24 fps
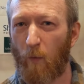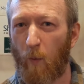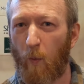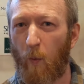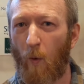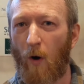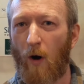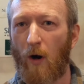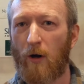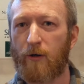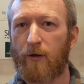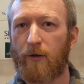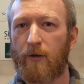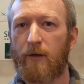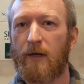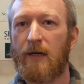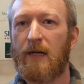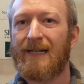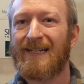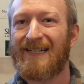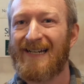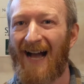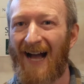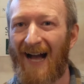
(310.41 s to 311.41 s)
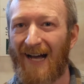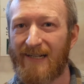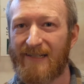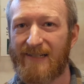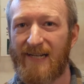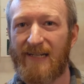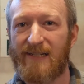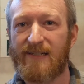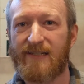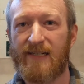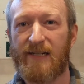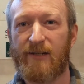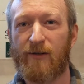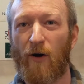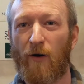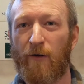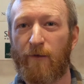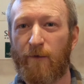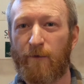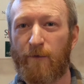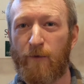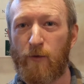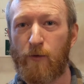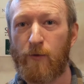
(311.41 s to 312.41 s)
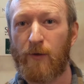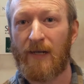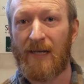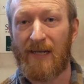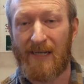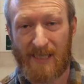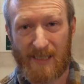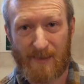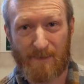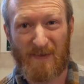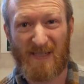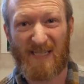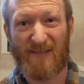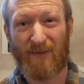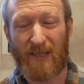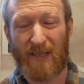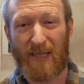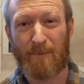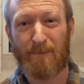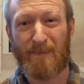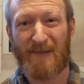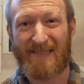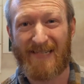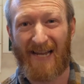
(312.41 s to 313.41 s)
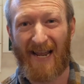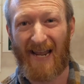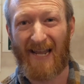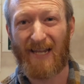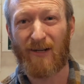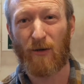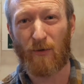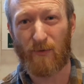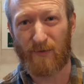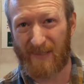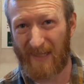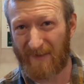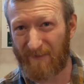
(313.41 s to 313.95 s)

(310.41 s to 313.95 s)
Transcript: water content in our food, specifically in potatoes.